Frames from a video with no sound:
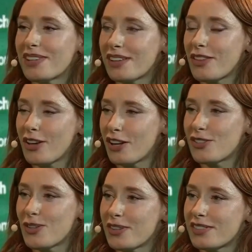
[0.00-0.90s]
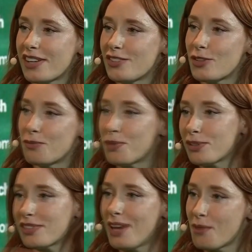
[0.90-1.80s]
another cartoon that said you can
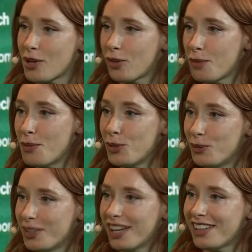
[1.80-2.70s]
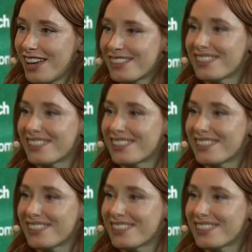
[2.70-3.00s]
build a network on the moon, and yet